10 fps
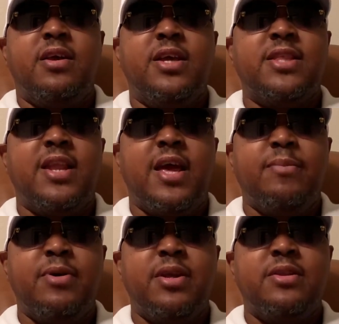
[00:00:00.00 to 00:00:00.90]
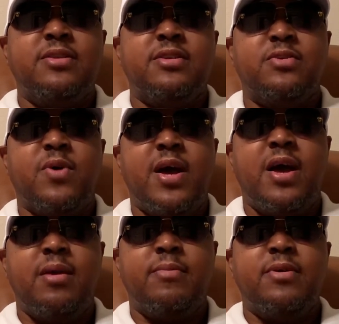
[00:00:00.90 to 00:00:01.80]
Hit that like button,
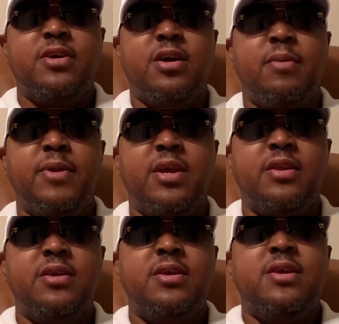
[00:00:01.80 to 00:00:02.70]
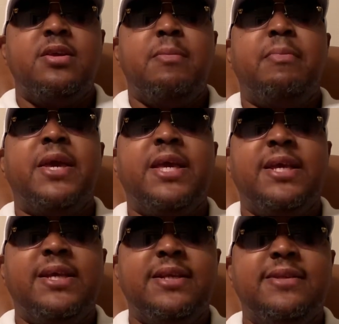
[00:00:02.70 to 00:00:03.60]
subscribe, comment.
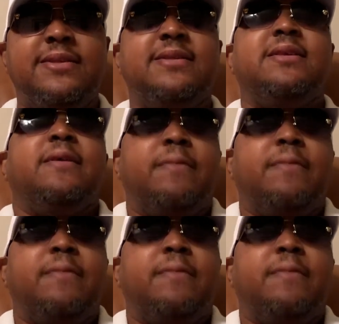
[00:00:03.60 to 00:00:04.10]
Peace.